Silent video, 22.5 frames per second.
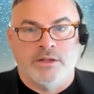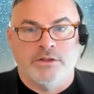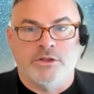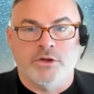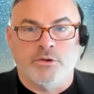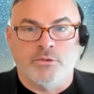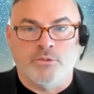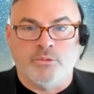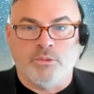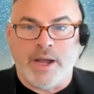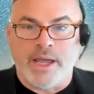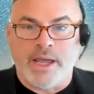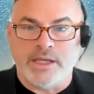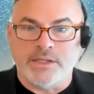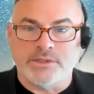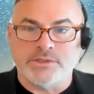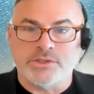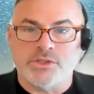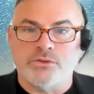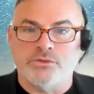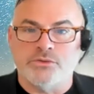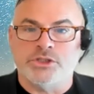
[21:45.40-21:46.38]
The way
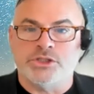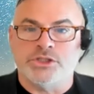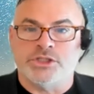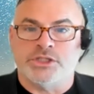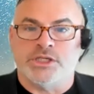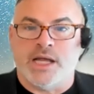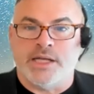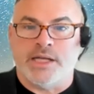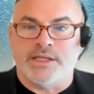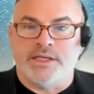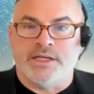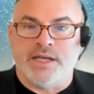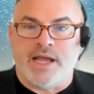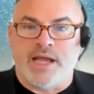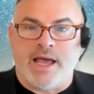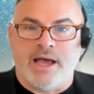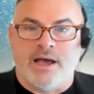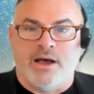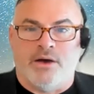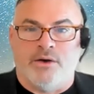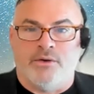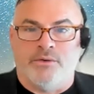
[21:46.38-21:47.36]
to shut
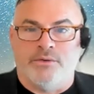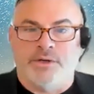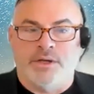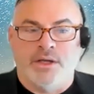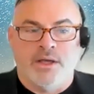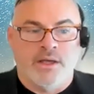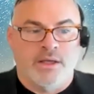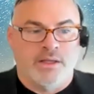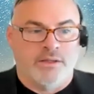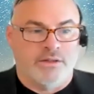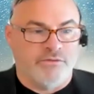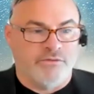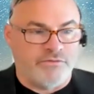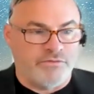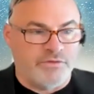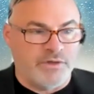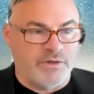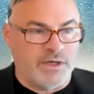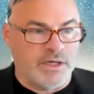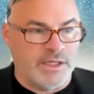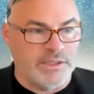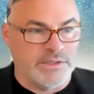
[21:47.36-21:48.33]
down the
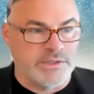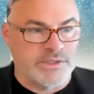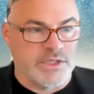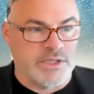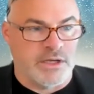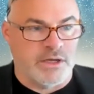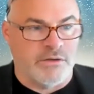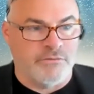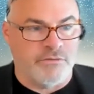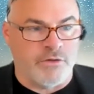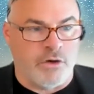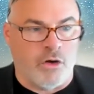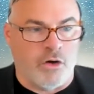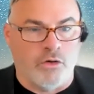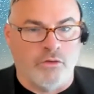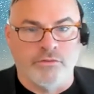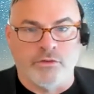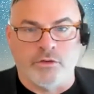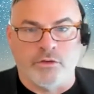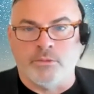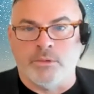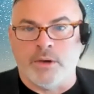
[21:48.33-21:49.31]
feelings of
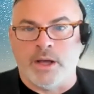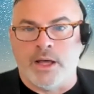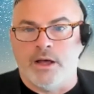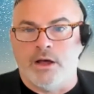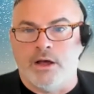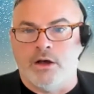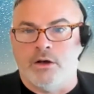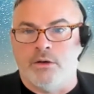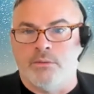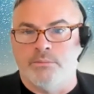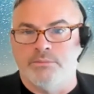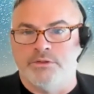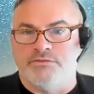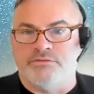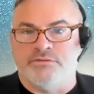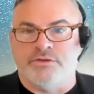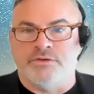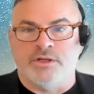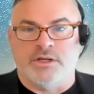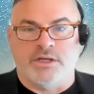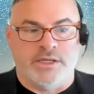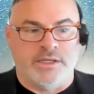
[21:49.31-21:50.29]
overwhelm, the
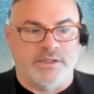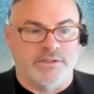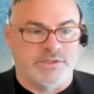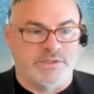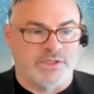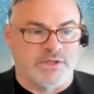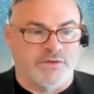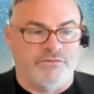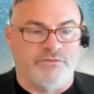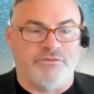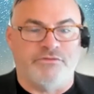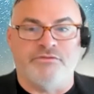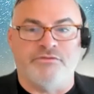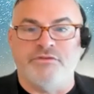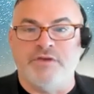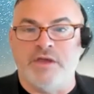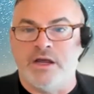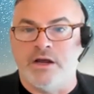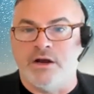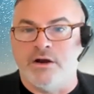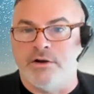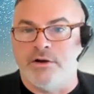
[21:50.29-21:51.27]
feelings of
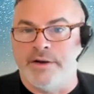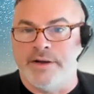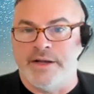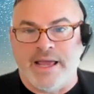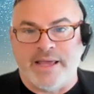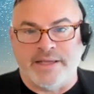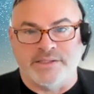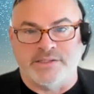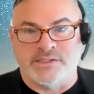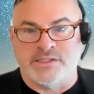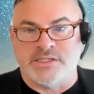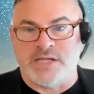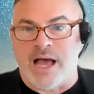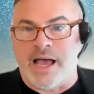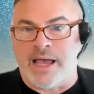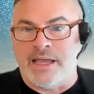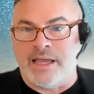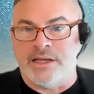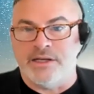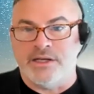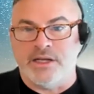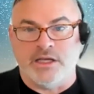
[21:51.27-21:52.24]
fear and
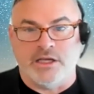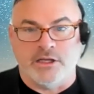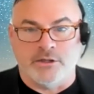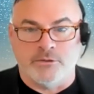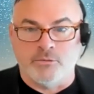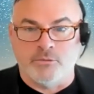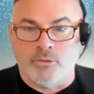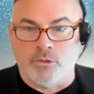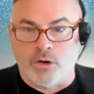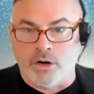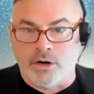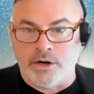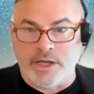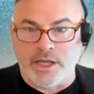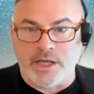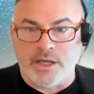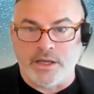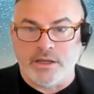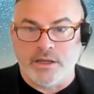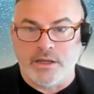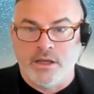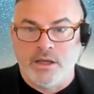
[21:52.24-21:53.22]
anxiety and
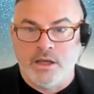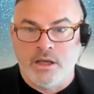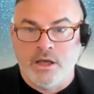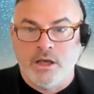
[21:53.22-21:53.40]
worry